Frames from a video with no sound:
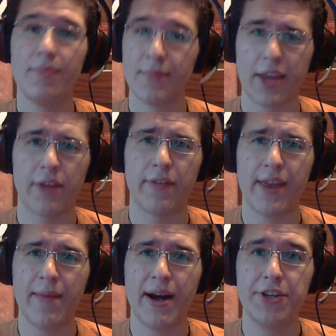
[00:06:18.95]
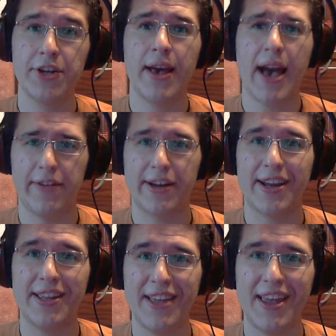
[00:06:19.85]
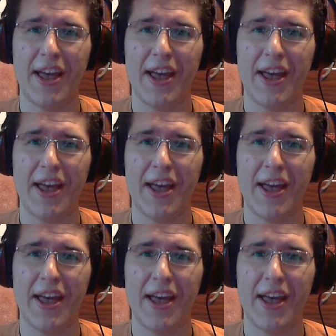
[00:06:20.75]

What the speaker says: Thank you very much, have a great day,